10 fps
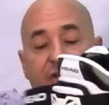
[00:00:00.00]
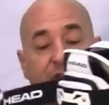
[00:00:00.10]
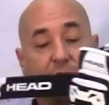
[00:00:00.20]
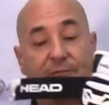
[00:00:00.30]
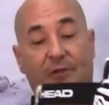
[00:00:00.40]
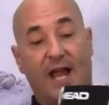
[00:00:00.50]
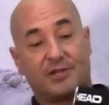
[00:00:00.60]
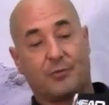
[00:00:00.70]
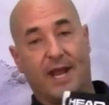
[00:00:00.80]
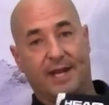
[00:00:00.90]
two
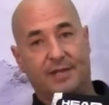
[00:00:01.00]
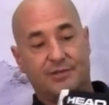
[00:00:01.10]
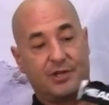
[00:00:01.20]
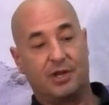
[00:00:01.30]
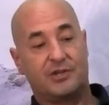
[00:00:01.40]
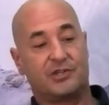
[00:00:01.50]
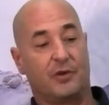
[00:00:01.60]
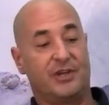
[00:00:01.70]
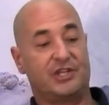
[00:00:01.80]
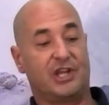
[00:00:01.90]
flex ratings,
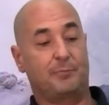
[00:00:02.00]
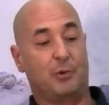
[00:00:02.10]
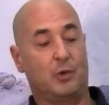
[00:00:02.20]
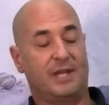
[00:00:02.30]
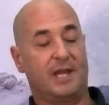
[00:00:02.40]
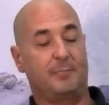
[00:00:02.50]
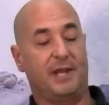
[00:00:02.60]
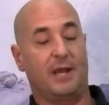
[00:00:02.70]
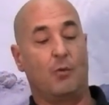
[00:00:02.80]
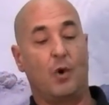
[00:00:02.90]
so this boot can
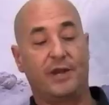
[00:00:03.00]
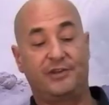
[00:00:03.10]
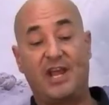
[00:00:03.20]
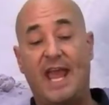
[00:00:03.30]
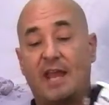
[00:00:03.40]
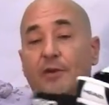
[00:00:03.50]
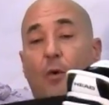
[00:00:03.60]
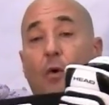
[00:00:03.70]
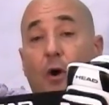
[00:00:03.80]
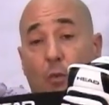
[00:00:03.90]
be a 110
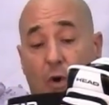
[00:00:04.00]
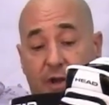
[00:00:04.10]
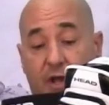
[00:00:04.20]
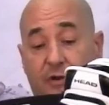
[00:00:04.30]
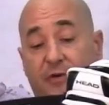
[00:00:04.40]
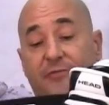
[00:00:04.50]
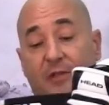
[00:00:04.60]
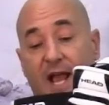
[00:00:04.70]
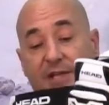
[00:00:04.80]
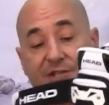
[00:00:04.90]
or a 100
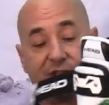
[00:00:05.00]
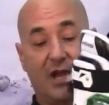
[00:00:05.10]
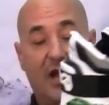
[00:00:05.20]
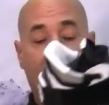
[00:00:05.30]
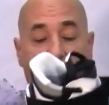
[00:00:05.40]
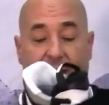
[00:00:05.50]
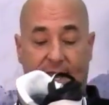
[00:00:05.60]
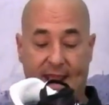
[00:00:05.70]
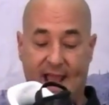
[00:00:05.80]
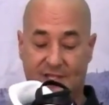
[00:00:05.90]
flex.
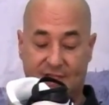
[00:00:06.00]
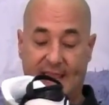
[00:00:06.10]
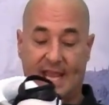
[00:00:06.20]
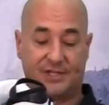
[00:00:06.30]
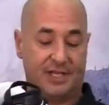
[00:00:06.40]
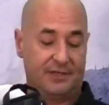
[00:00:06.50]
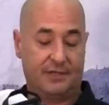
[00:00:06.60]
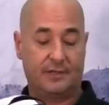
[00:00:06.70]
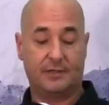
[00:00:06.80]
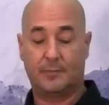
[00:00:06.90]
It has canting
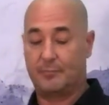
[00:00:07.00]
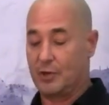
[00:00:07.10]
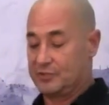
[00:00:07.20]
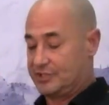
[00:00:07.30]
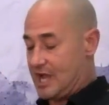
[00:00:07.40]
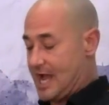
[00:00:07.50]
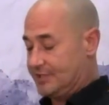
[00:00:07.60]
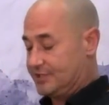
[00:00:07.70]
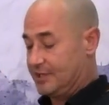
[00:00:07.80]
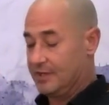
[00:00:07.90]
both
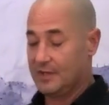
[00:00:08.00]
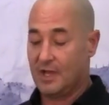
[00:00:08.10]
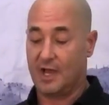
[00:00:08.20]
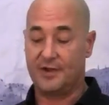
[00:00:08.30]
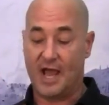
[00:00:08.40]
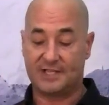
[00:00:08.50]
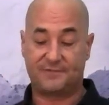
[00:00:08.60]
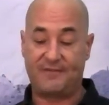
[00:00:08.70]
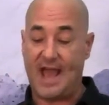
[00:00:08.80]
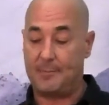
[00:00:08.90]
sides, a nice
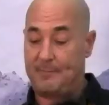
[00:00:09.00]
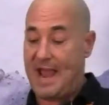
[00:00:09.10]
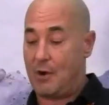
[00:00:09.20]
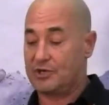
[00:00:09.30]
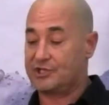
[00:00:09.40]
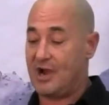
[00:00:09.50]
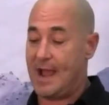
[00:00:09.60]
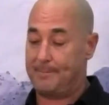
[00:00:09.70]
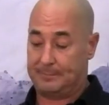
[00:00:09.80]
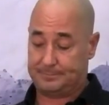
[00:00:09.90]
fat power strap,